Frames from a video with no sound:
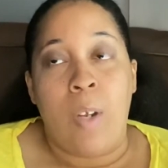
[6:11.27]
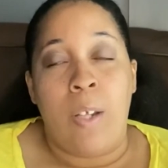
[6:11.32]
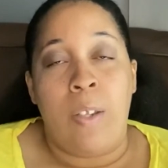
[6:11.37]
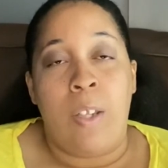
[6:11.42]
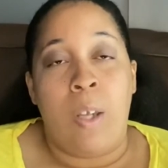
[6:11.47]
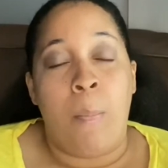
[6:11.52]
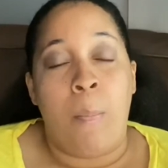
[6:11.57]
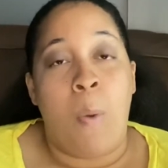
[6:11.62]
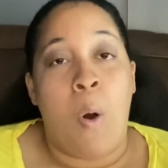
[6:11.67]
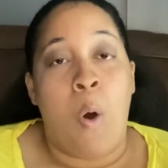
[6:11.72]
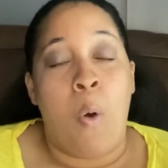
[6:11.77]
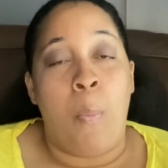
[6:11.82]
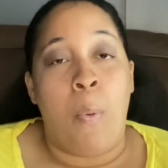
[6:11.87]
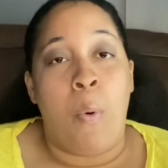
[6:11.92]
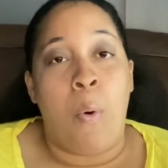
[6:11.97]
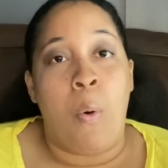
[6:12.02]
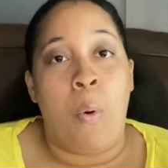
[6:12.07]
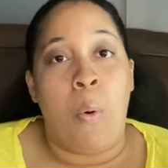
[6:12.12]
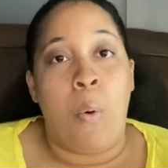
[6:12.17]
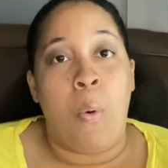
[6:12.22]

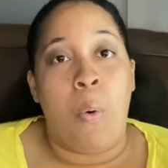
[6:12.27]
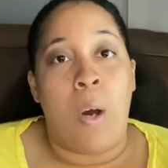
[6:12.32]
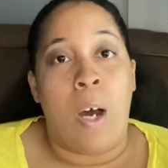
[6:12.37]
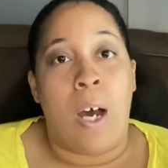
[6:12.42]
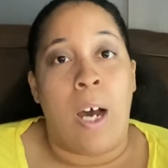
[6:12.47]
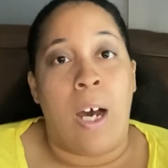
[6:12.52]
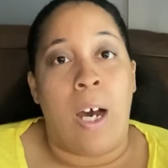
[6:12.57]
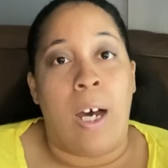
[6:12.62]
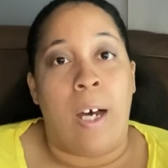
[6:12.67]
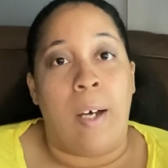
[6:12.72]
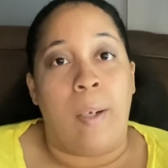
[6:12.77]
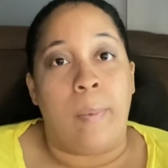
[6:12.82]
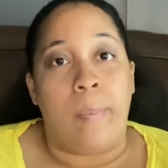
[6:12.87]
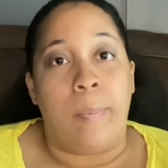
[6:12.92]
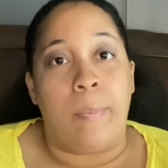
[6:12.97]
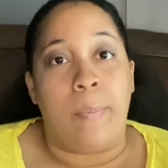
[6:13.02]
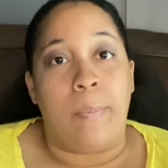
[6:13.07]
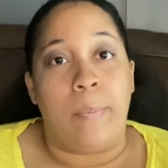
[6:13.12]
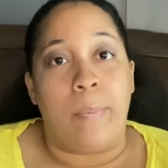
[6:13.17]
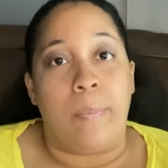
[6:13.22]
mobile
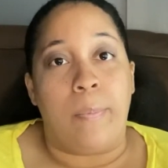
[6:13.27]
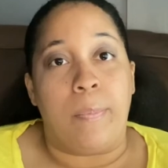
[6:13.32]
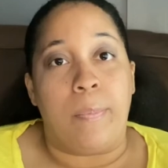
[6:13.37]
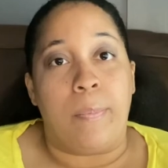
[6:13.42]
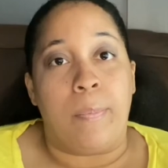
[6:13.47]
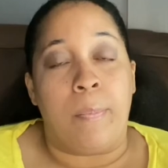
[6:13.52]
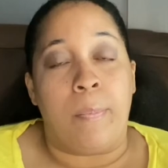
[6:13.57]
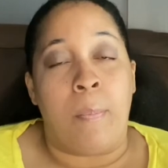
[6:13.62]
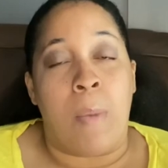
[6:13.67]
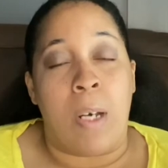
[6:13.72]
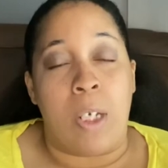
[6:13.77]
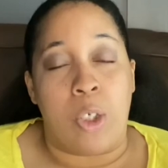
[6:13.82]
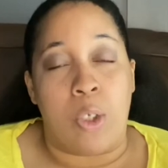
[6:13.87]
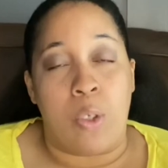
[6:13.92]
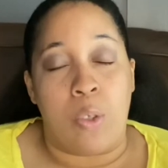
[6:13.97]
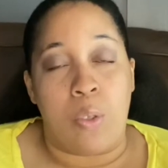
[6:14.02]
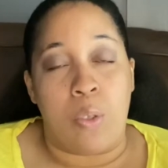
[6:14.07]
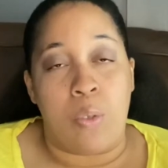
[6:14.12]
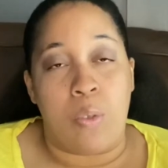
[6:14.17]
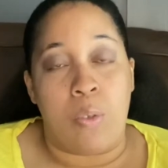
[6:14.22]

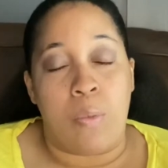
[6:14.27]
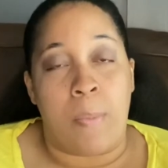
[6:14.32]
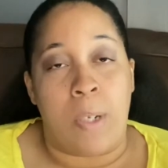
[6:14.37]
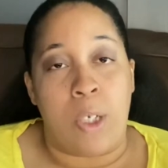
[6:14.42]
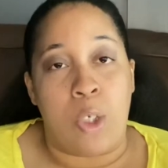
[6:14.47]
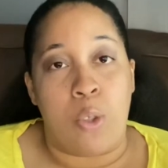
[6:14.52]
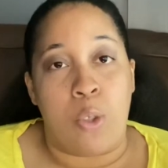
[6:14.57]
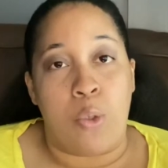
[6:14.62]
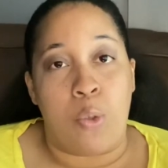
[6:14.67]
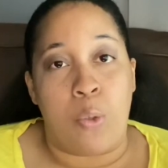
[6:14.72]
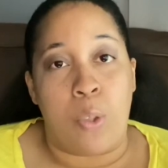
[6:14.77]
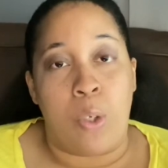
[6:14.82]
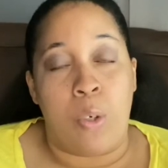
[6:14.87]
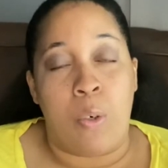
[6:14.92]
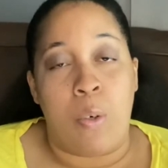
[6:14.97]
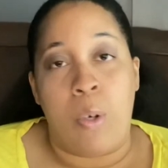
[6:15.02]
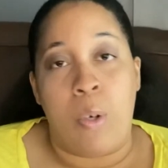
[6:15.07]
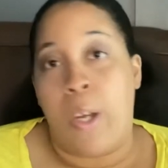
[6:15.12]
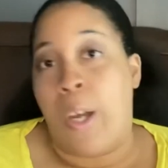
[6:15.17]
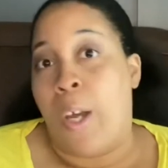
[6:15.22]
muster
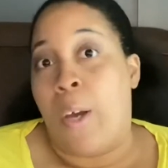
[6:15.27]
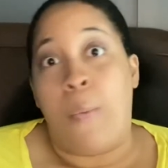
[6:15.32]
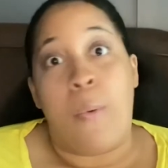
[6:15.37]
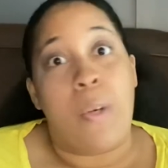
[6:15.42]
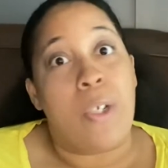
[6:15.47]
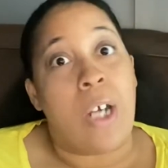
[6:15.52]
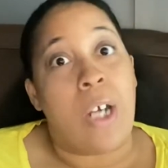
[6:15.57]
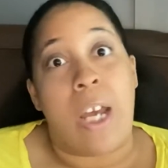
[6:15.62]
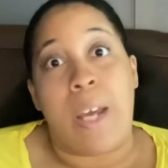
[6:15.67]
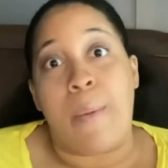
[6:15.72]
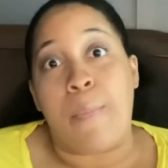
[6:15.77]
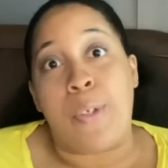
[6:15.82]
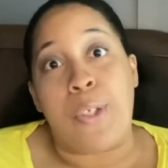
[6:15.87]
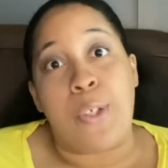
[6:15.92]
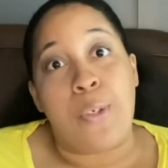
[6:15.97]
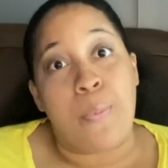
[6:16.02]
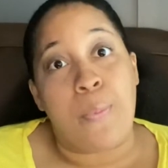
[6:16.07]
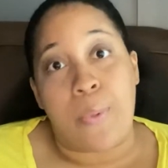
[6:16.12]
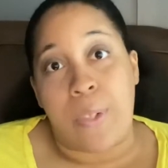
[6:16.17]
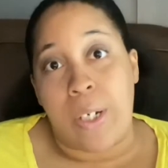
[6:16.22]
drill, which I am
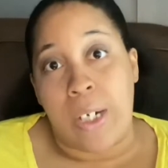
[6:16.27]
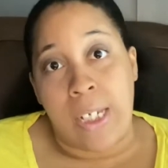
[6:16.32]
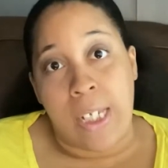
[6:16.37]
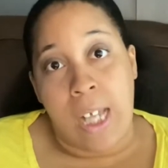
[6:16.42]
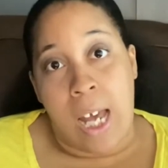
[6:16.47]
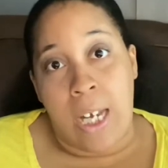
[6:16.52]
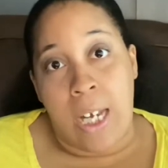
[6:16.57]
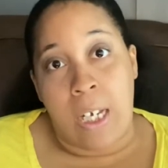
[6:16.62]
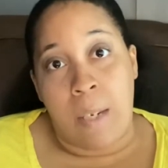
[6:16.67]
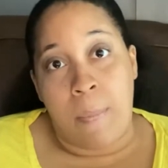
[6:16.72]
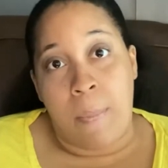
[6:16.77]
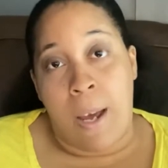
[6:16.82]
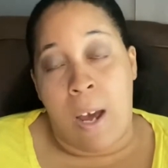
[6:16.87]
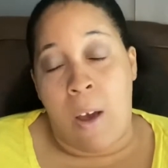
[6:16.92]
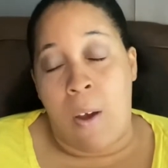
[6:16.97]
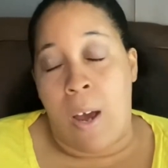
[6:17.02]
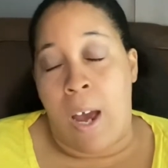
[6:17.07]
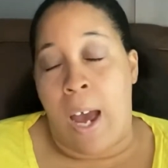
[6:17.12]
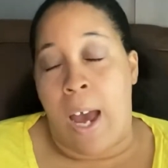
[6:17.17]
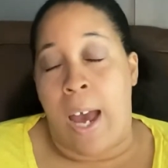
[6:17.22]
super excited
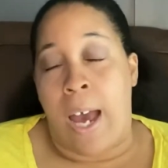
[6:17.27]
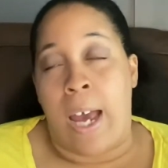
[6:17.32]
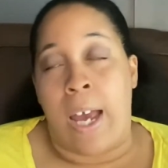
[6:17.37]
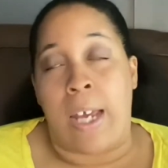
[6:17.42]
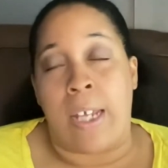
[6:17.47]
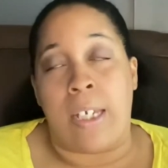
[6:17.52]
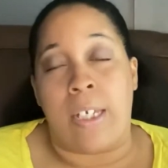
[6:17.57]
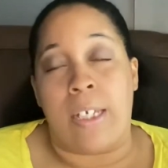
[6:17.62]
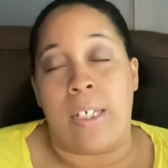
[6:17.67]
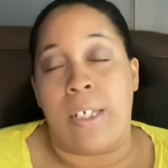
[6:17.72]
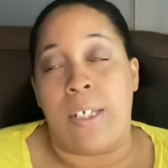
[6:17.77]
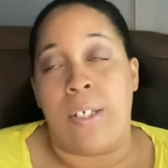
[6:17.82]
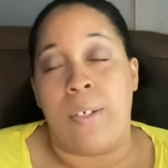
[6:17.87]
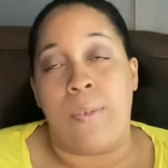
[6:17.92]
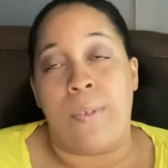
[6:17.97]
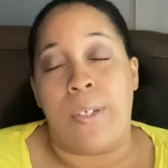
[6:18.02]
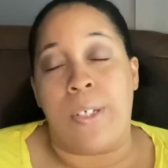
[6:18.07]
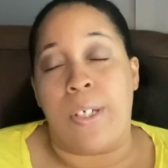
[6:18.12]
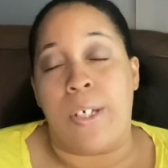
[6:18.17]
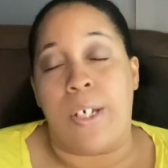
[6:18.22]
about. I
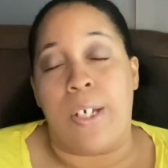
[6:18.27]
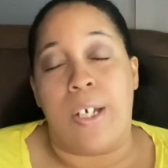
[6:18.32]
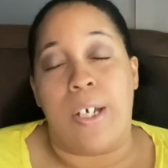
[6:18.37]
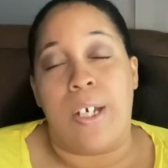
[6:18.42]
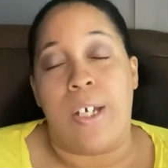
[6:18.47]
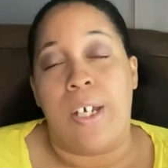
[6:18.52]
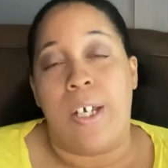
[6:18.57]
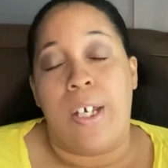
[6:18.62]
used to